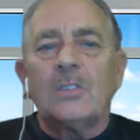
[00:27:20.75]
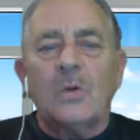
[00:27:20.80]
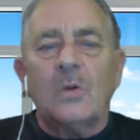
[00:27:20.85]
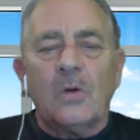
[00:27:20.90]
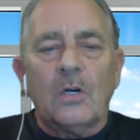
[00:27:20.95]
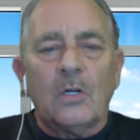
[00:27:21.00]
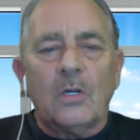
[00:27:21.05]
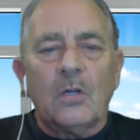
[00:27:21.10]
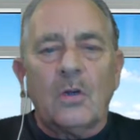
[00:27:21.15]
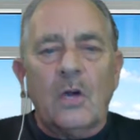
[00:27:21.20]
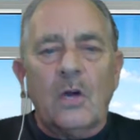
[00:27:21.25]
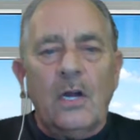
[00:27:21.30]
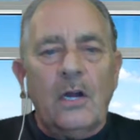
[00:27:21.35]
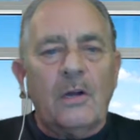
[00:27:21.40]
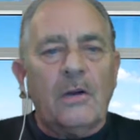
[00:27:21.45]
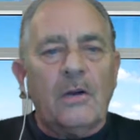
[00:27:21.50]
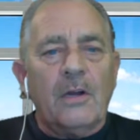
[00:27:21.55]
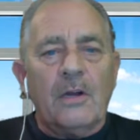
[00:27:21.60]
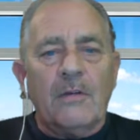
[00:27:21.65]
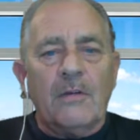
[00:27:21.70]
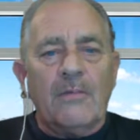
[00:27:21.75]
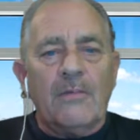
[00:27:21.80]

or a lawyer in the